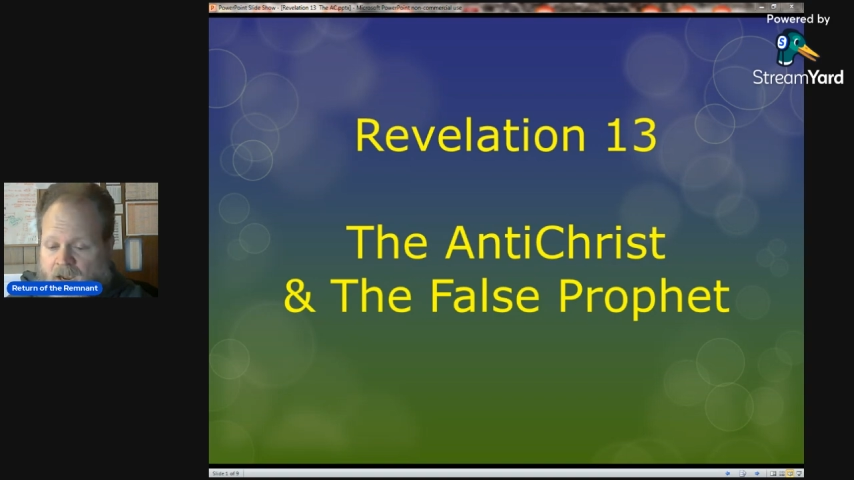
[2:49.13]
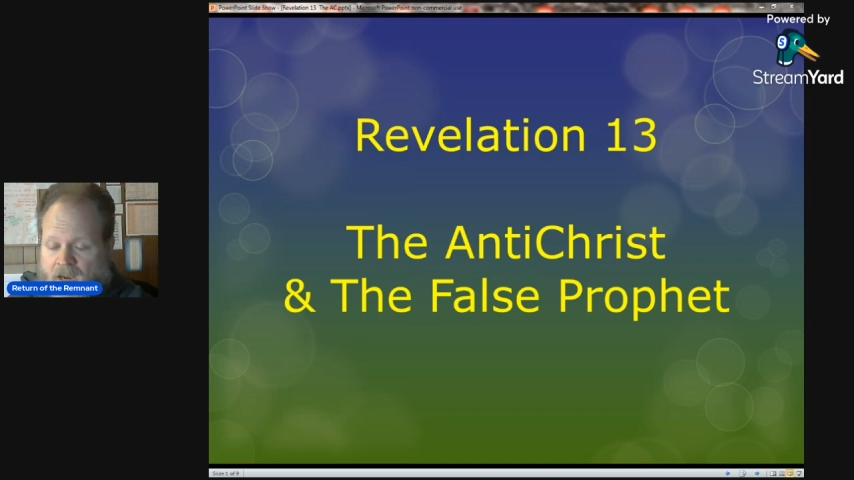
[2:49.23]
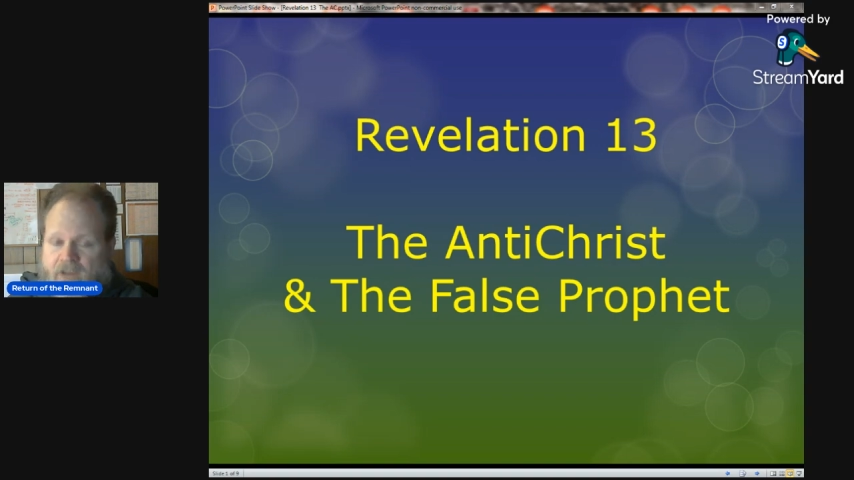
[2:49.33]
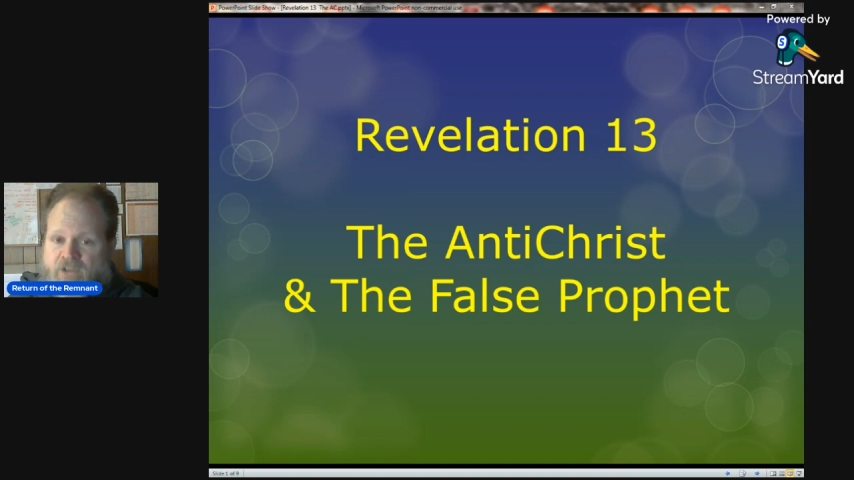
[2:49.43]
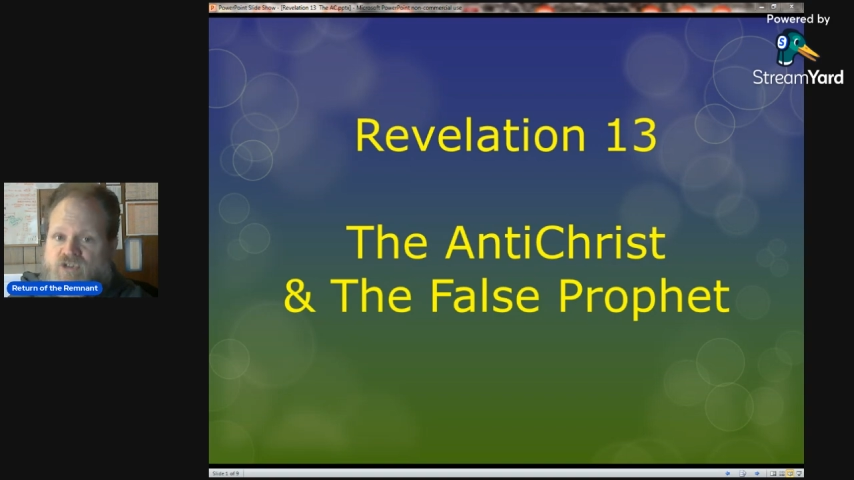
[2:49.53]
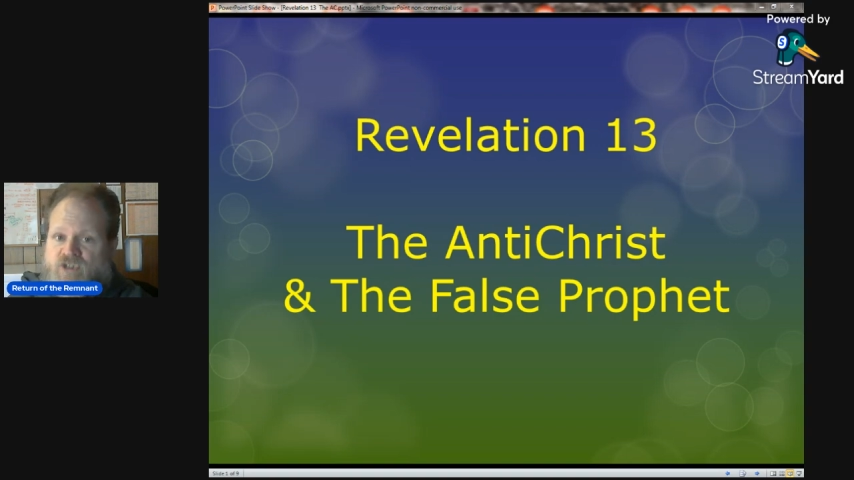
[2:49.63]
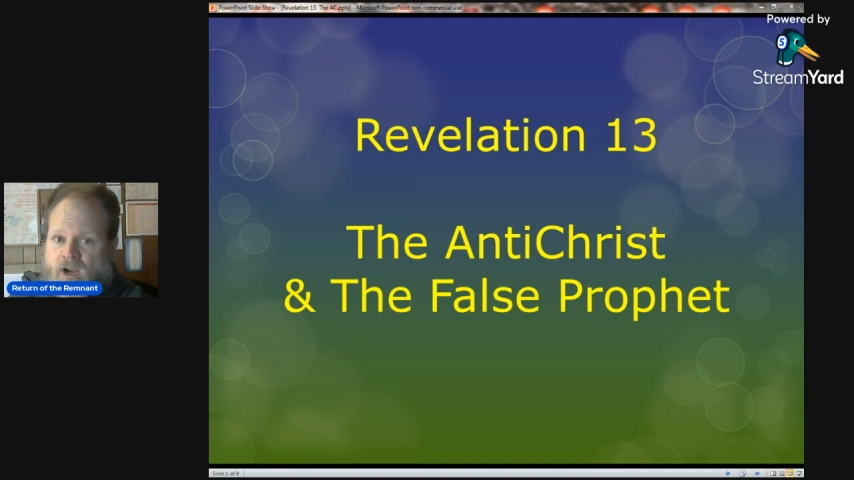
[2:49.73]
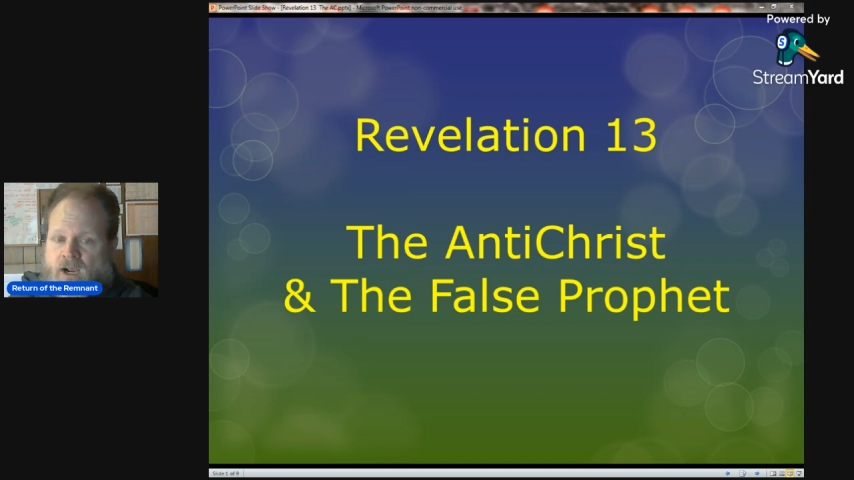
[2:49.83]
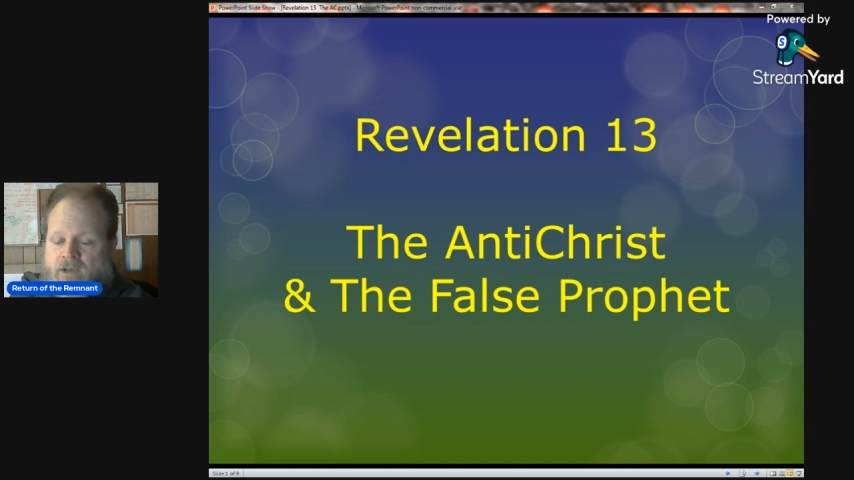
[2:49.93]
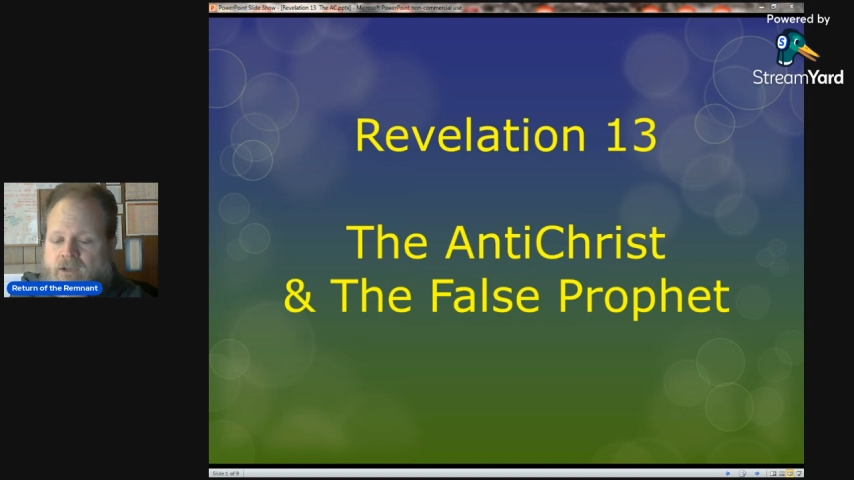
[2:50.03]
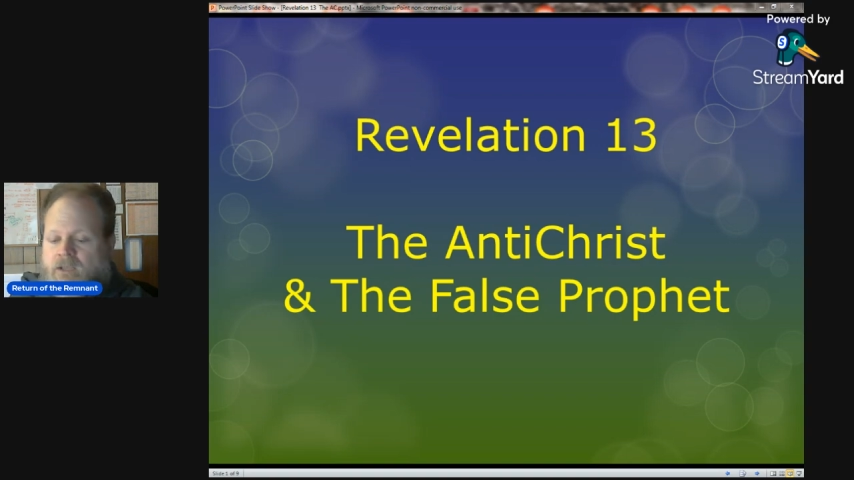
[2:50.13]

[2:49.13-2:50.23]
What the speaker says: I is John,